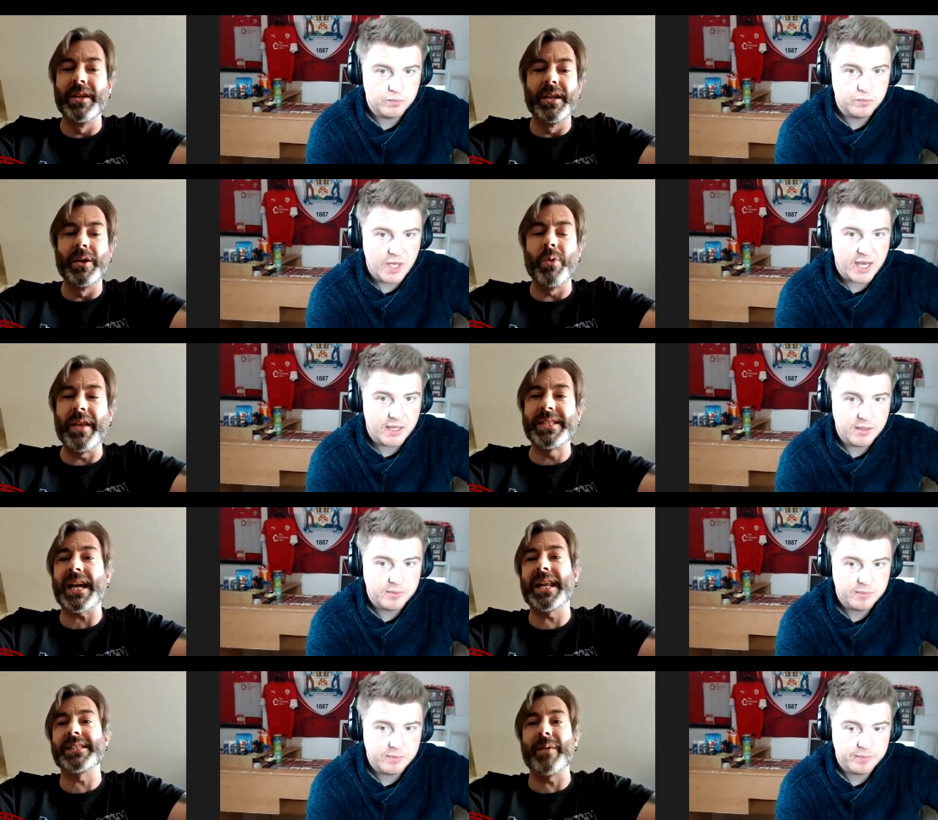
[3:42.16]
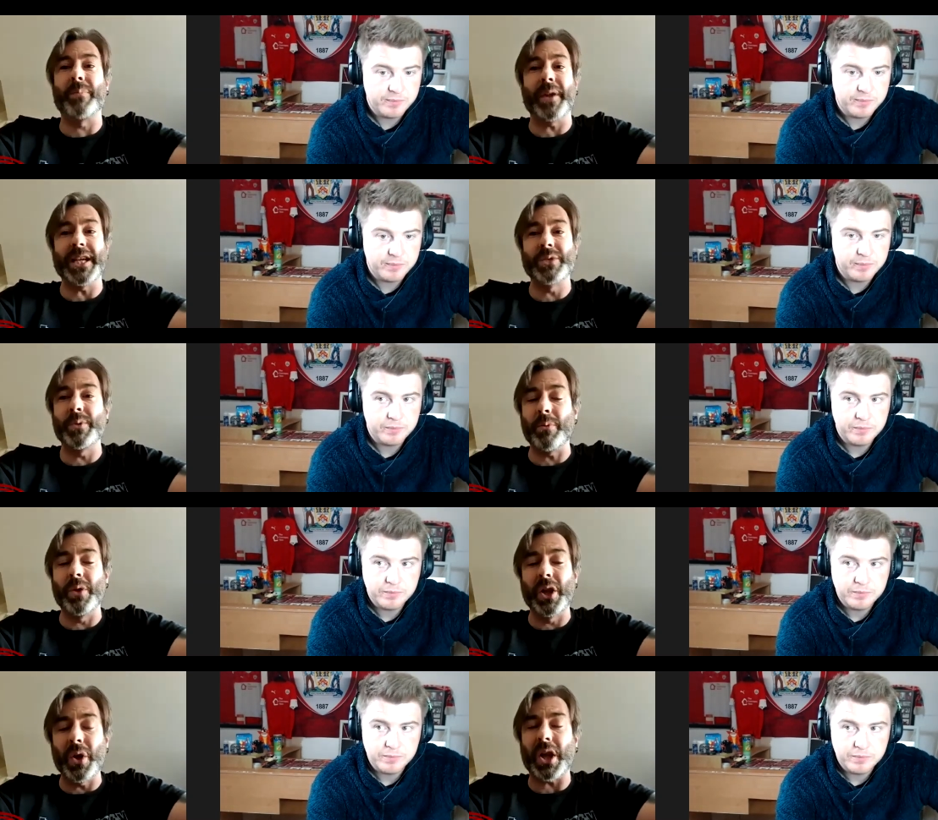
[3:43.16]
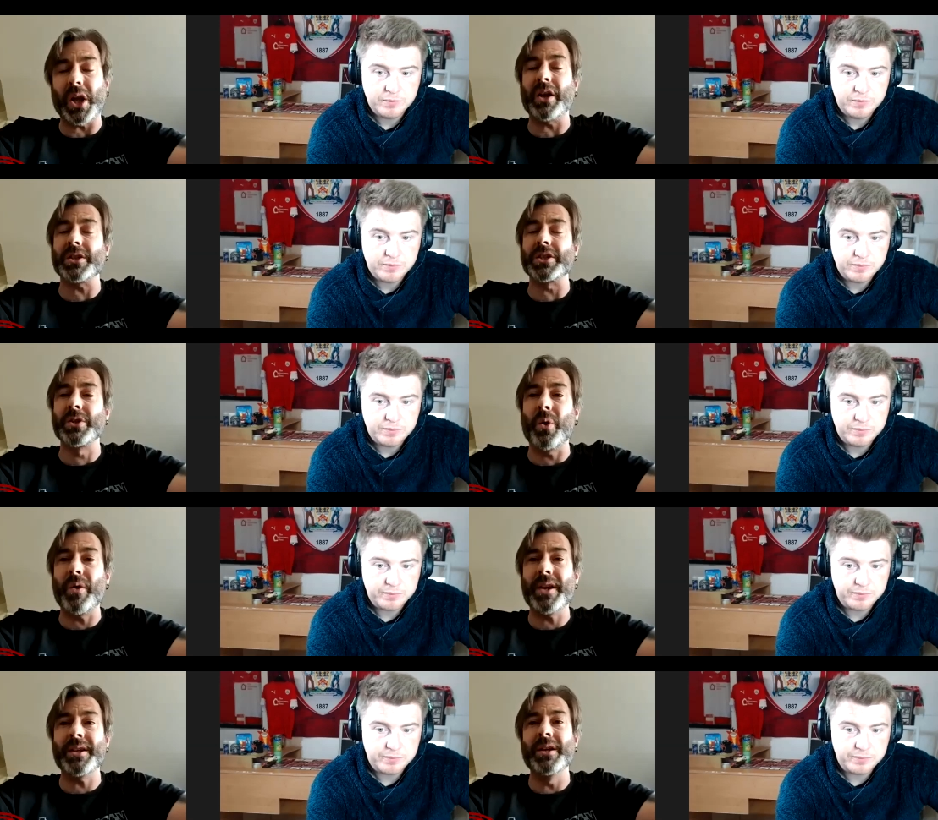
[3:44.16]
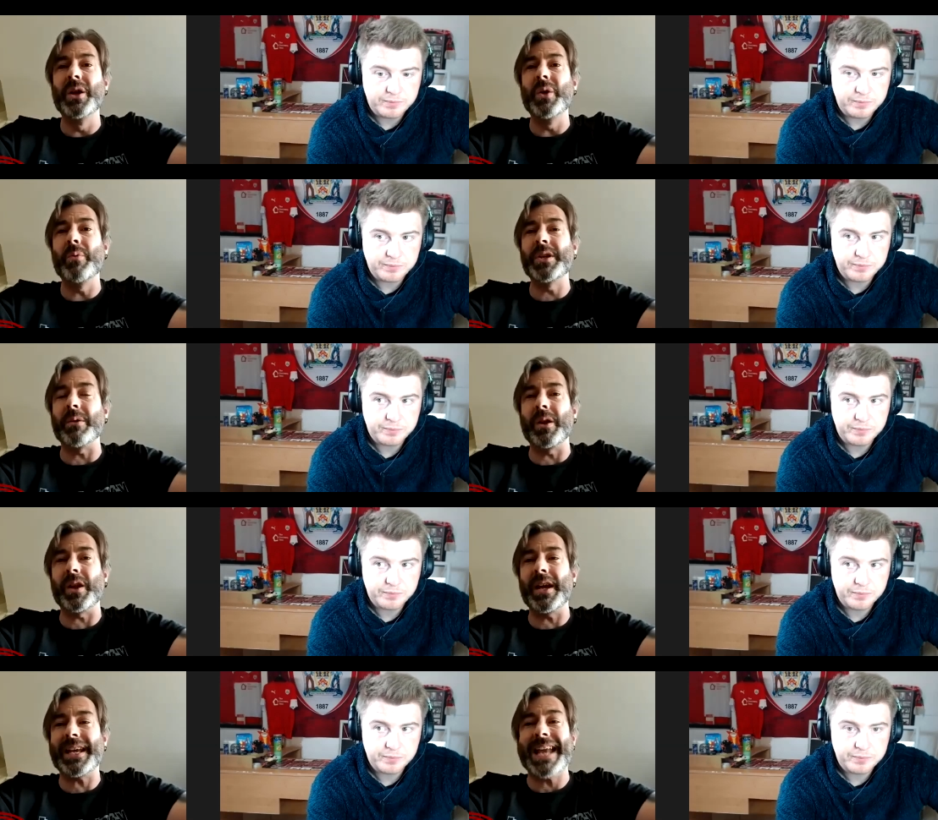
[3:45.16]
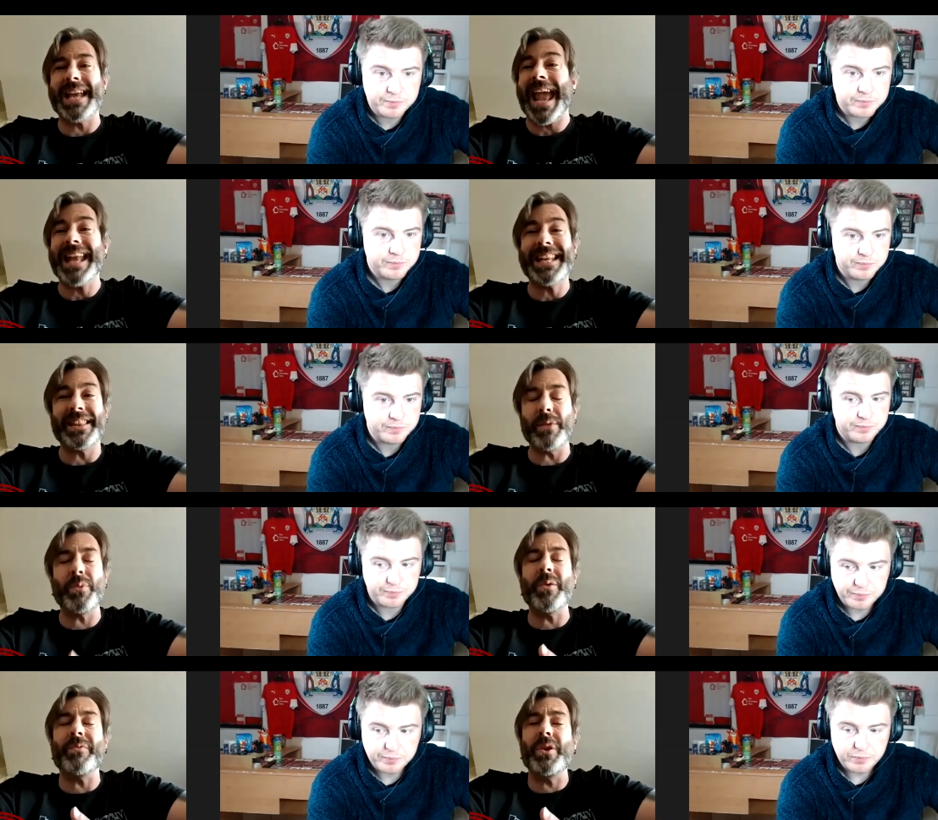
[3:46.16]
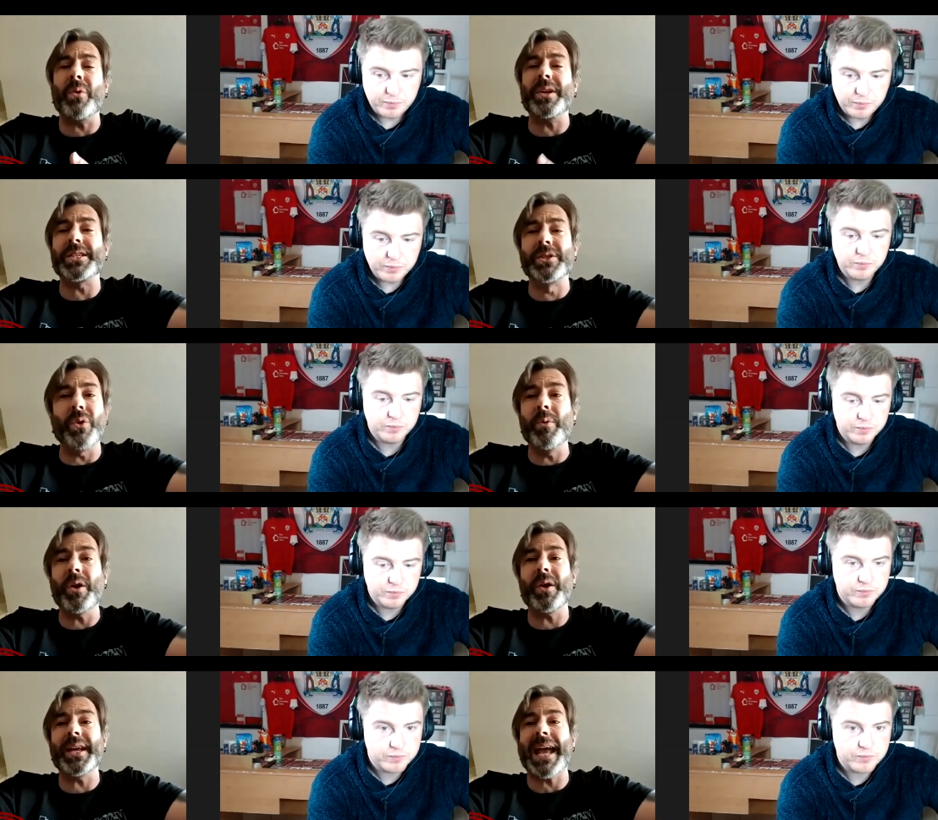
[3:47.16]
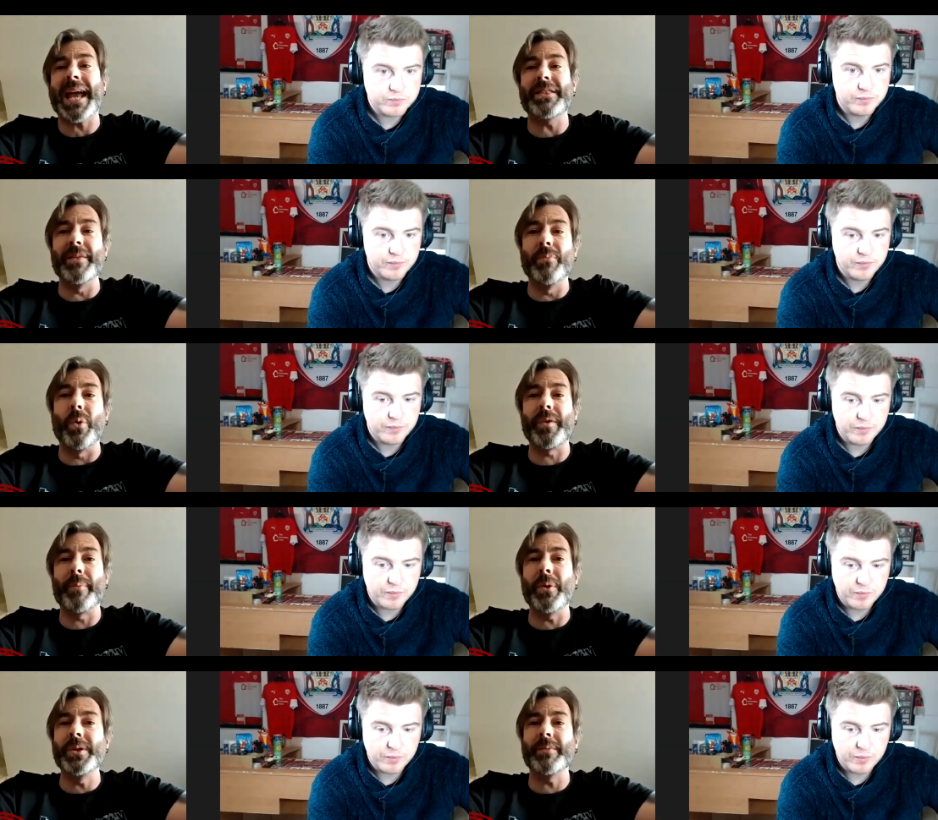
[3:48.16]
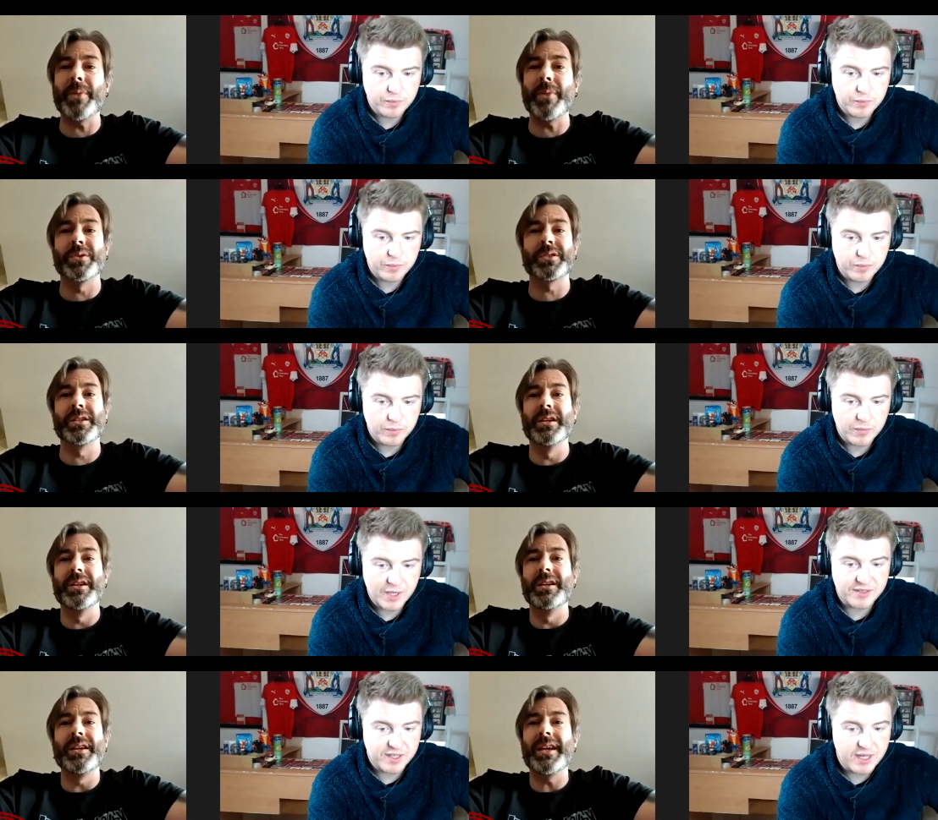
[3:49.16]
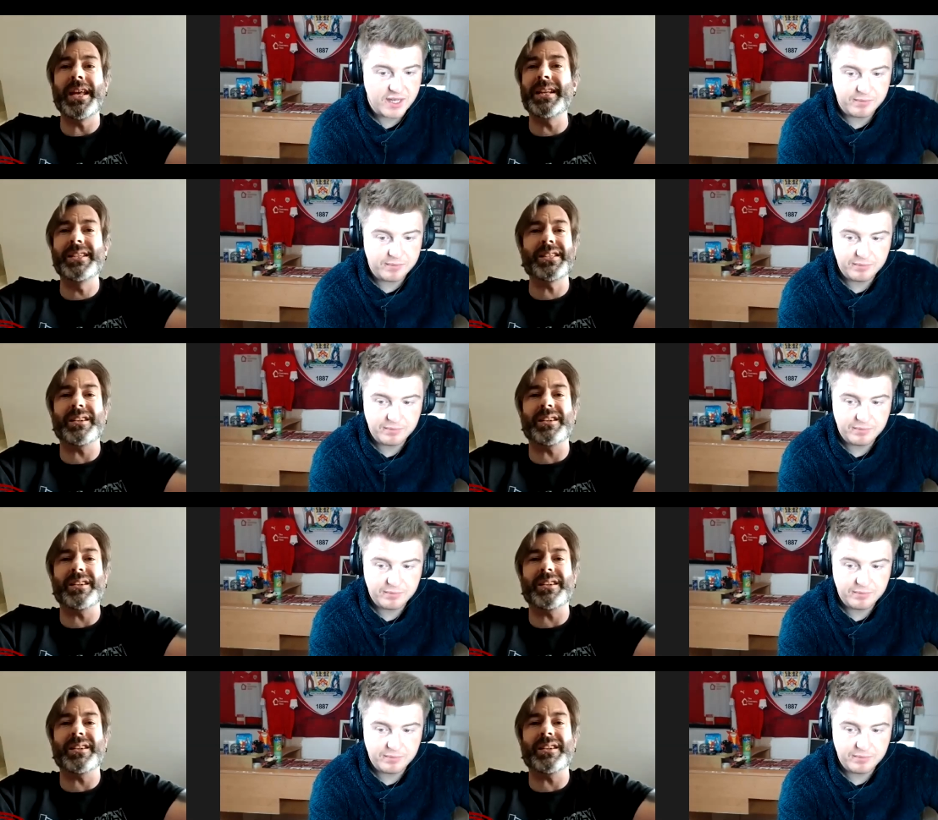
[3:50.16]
Speaker 1: Yeah. We're in exactly the same place. We don't look like scoring. We don't look like getting anything. And we, we're not going to score, we're not going to get anything more than a point at most. That's it. And